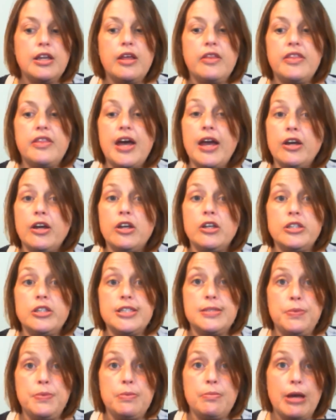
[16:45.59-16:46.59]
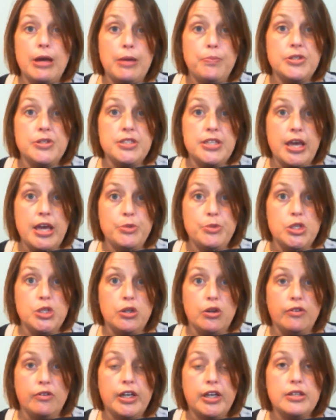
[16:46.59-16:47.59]
Now that could just be my
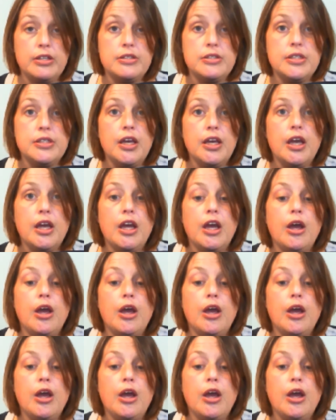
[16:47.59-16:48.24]
perception of it,